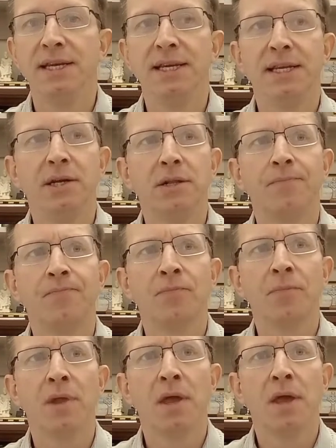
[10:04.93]
detail,
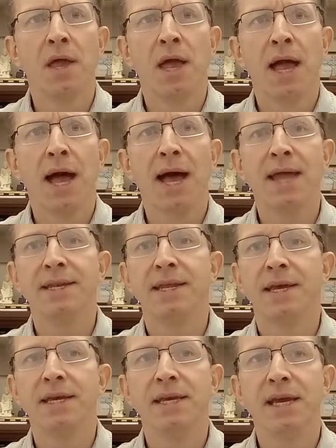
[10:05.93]
and
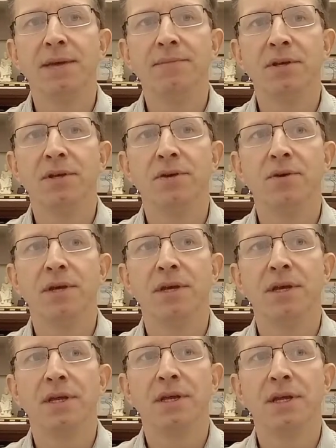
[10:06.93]
he came to
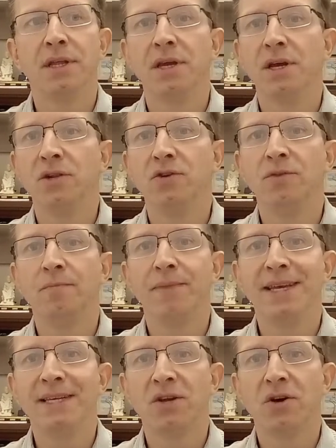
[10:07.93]
the conclusion,
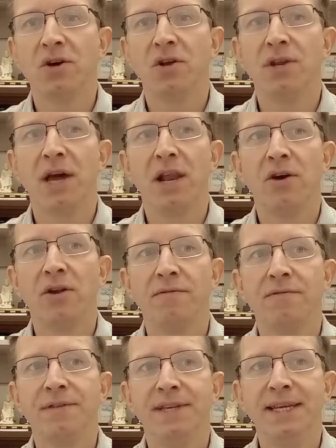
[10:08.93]
based on a lot
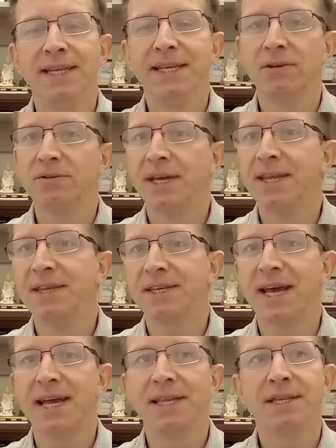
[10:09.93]
of details in the
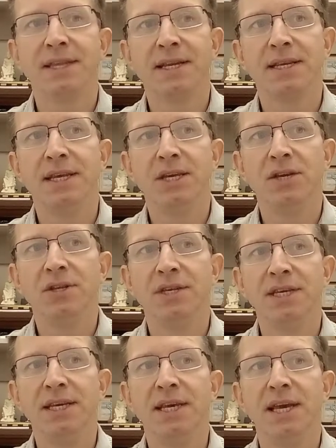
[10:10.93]
scans, that he could
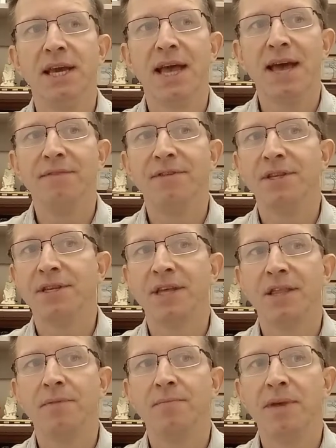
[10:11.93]
see evidence
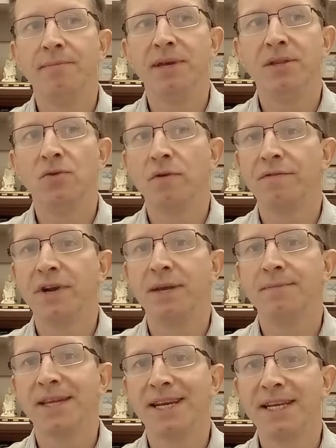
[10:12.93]
that there may be door
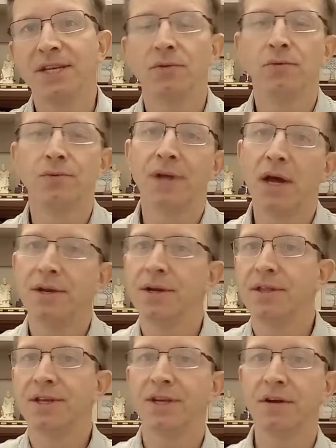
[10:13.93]
frames and lintels under
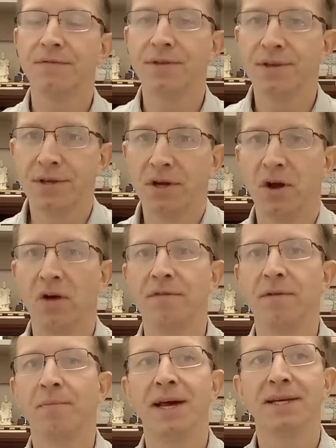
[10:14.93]
the surface of
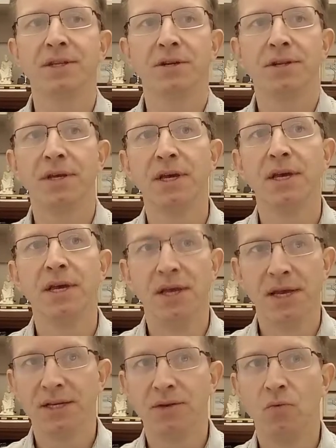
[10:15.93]
the plastered
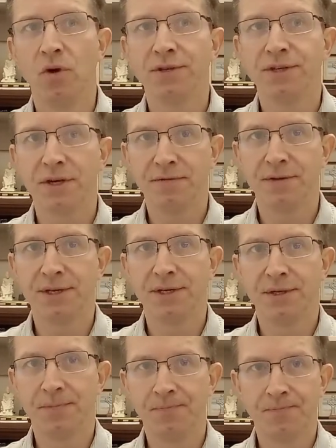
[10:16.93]
wall surfaces.